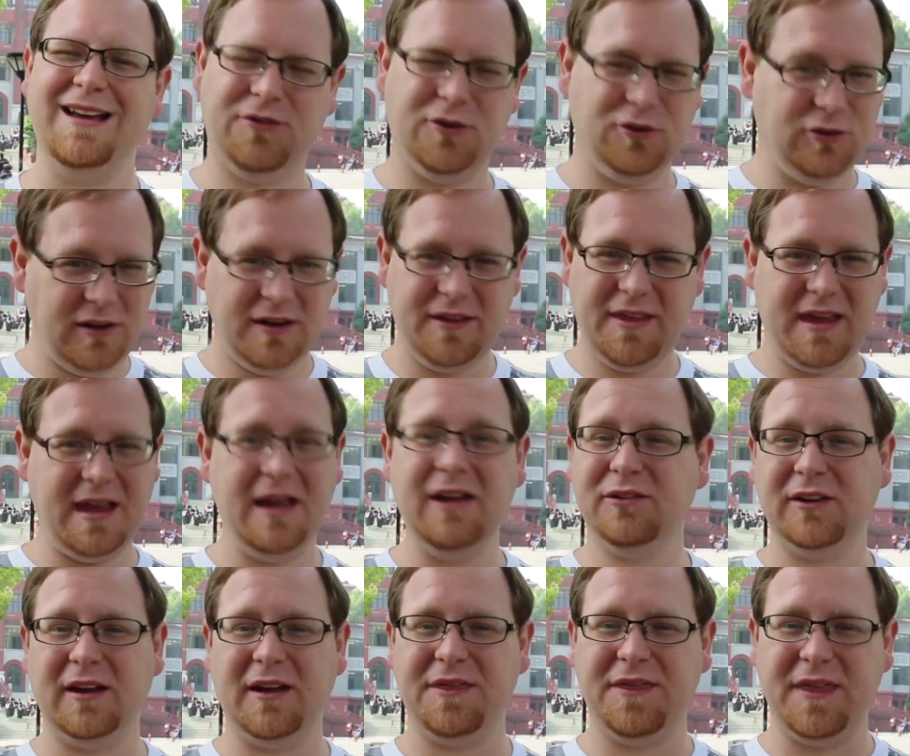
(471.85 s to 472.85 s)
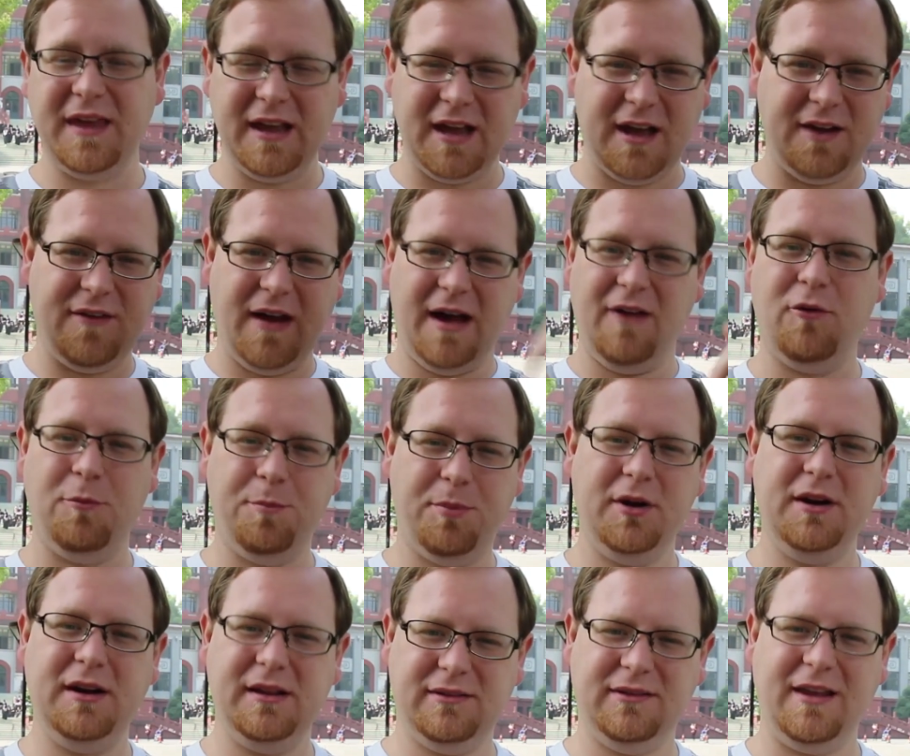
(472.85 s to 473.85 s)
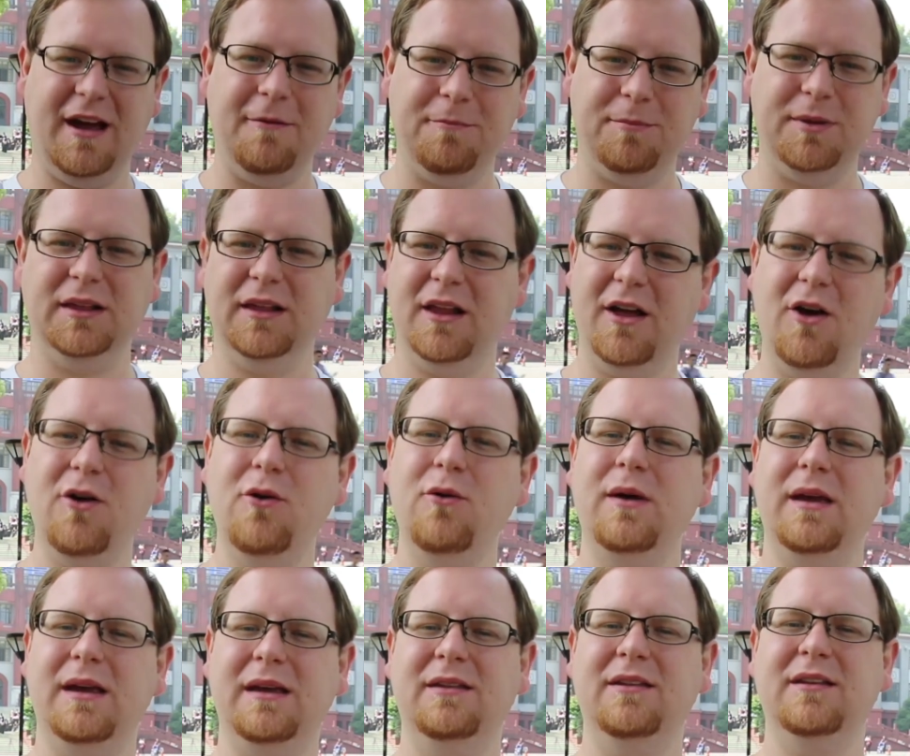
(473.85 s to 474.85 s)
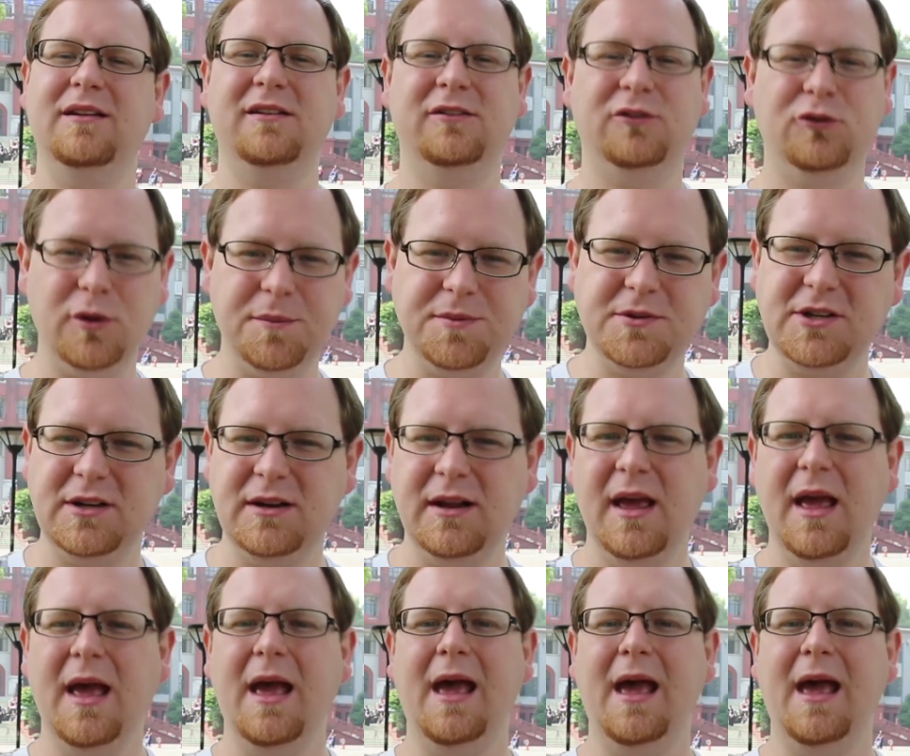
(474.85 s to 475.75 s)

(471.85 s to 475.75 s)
If there's anything else I can think of, I will put it down below in the description.